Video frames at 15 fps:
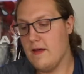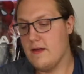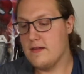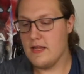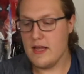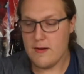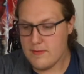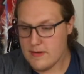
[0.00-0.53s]

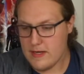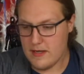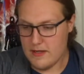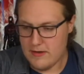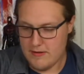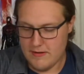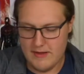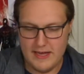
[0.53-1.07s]
So that was a
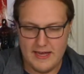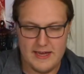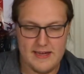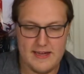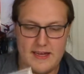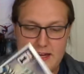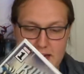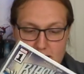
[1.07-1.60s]
little
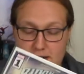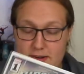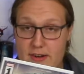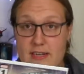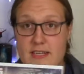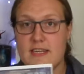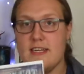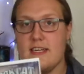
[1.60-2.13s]
like
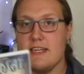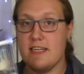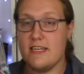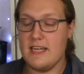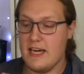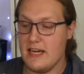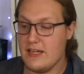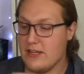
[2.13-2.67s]
interesting to
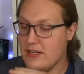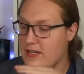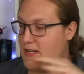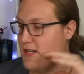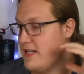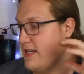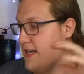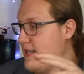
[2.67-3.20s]
say, just
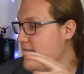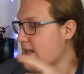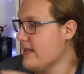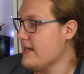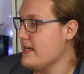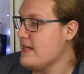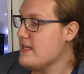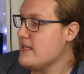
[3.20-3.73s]
to say the
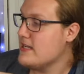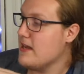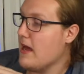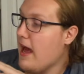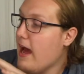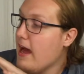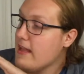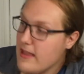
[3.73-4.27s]
least.
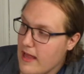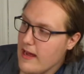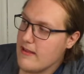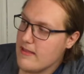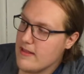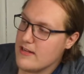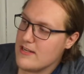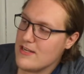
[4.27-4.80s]
I
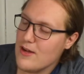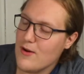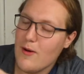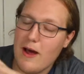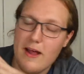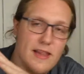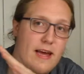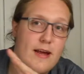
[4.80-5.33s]
like this though.
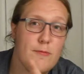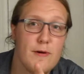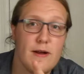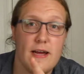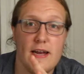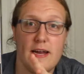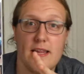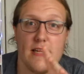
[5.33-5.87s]
I like we're
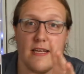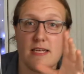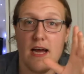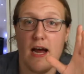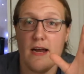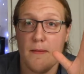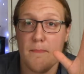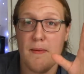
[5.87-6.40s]
getting this
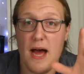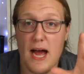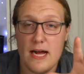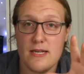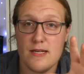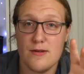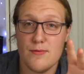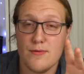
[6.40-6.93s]
kind of
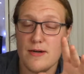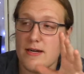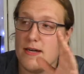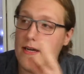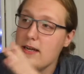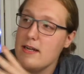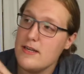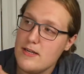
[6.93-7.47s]

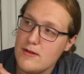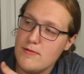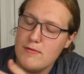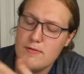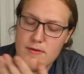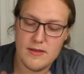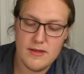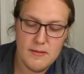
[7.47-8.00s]
backstory
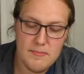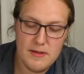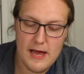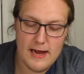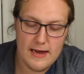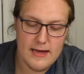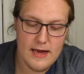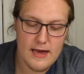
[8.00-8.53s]
to the
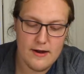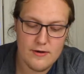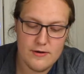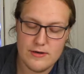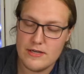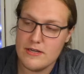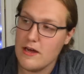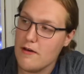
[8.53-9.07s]
Black Cat
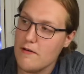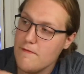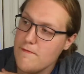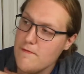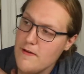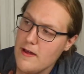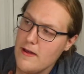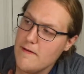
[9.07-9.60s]

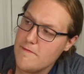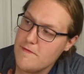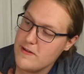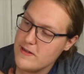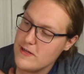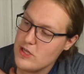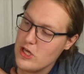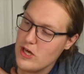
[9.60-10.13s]
herself,
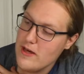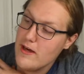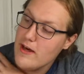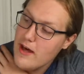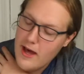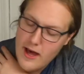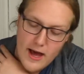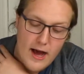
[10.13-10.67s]
Felicia.
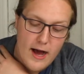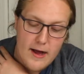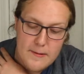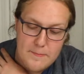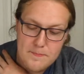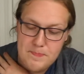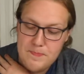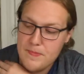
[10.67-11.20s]

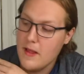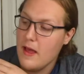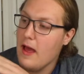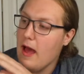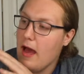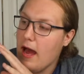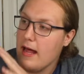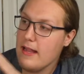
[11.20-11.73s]

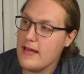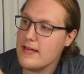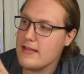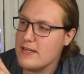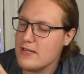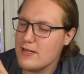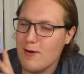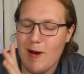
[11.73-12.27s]
I like
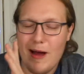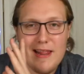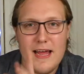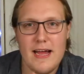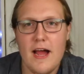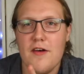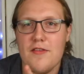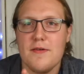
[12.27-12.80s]
this though. I
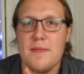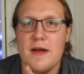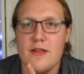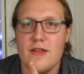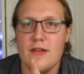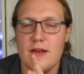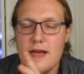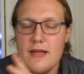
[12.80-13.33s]
like how they're
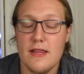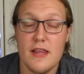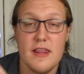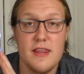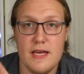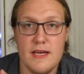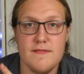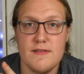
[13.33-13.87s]
mentioning the
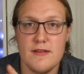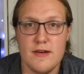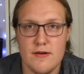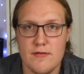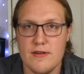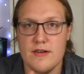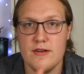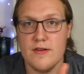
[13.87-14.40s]
Thieves
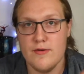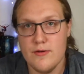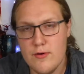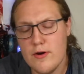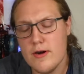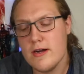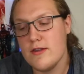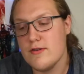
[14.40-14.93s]
Guild in New
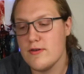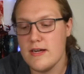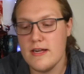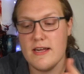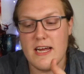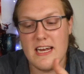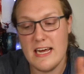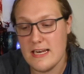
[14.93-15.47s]
York, sort of
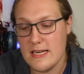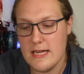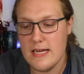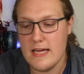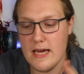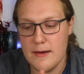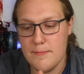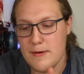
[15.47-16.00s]
connecting
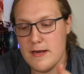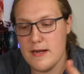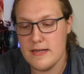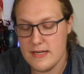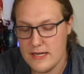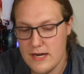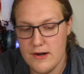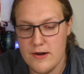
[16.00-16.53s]
Gambit as
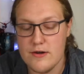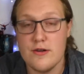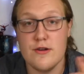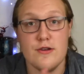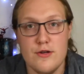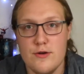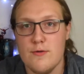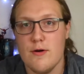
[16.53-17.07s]
a character
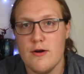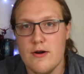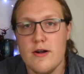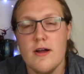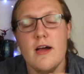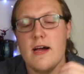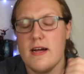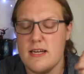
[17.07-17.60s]
to
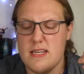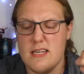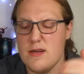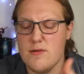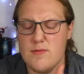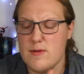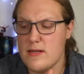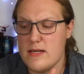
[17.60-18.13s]
her, because
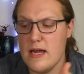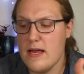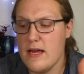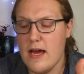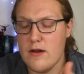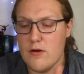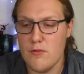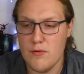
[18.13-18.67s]
he
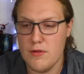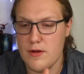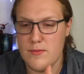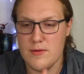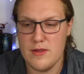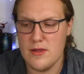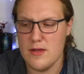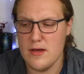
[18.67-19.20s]
had a whole thing
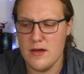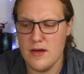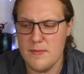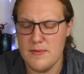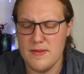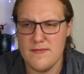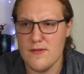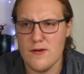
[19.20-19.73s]
with the, I
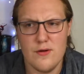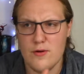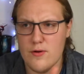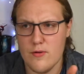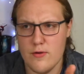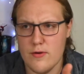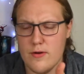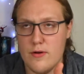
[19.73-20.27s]
believe, the
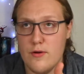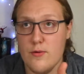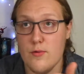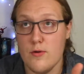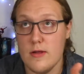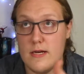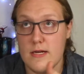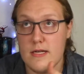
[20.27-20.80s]
New
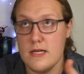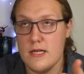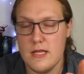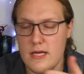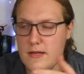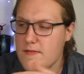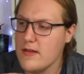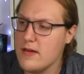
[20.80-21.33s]
Orleans
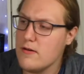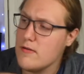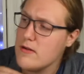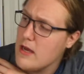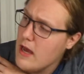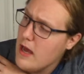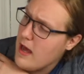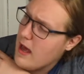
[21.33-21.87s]
Thieves Guild.
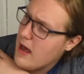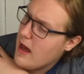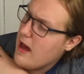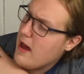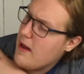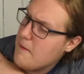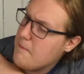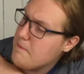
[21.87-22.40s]

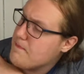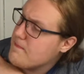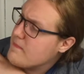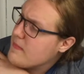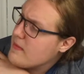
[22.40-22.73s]
And